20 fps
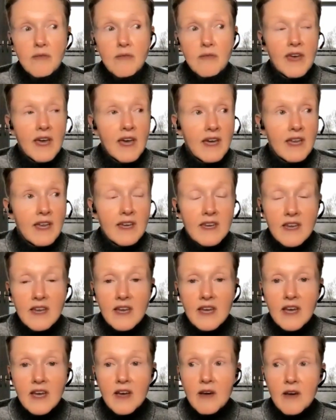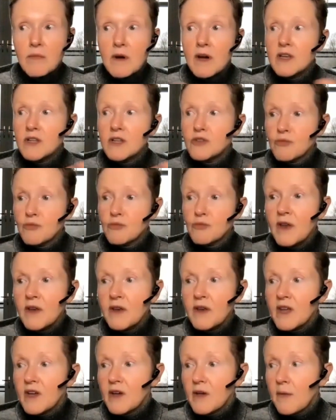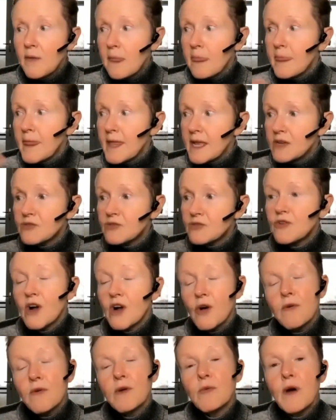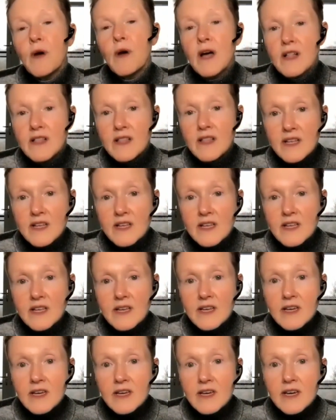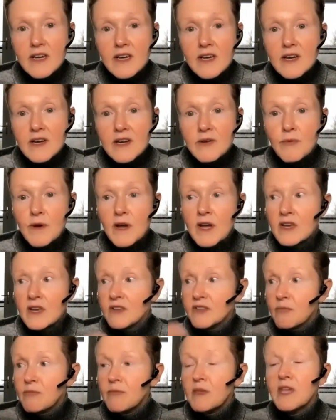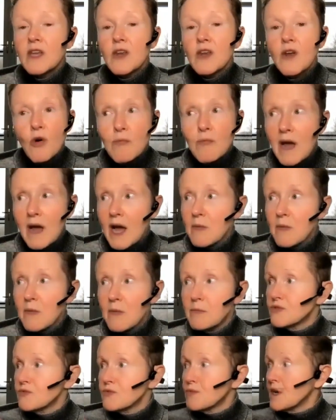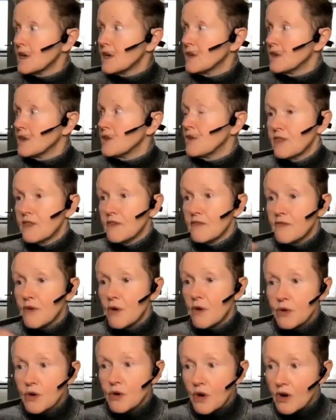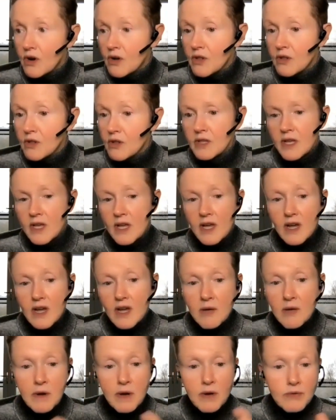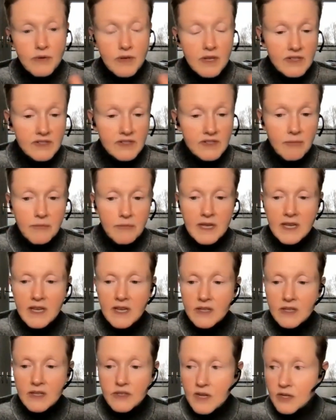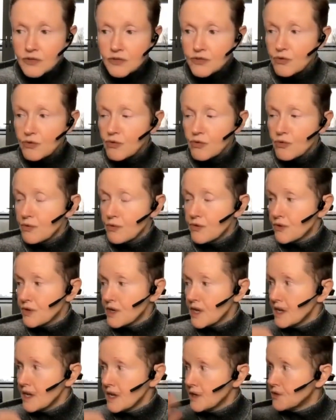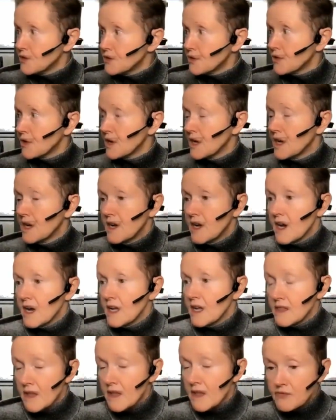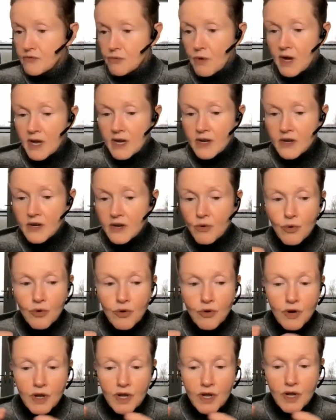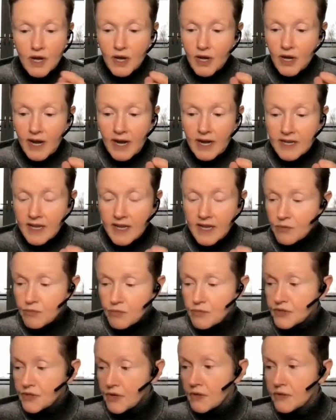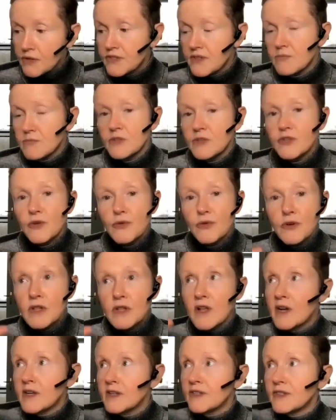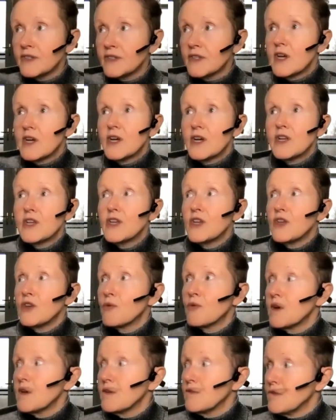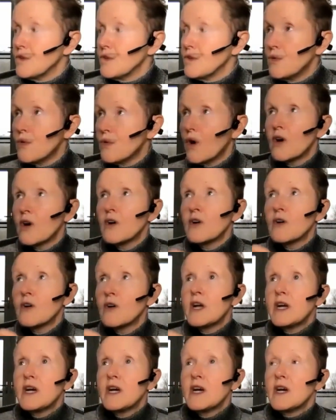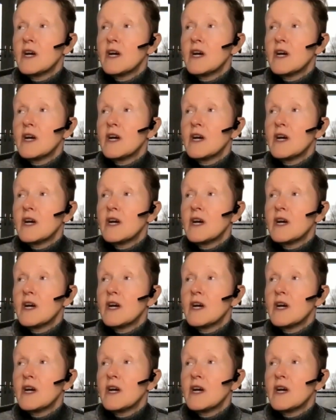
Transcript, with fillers: then, but it's when things are not going well, when something at home happens, when you get the phone call about something at, at school with your kids or a loved one, or again, results didn't materialize. You know, if you are,